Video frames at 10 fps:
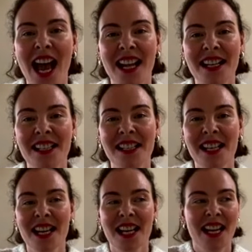and
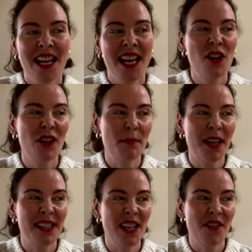he looked at
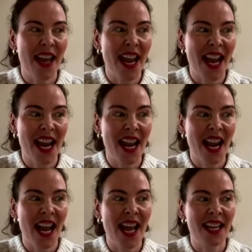my
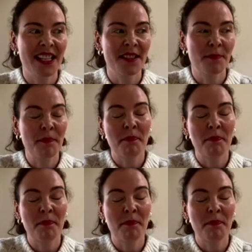CV, and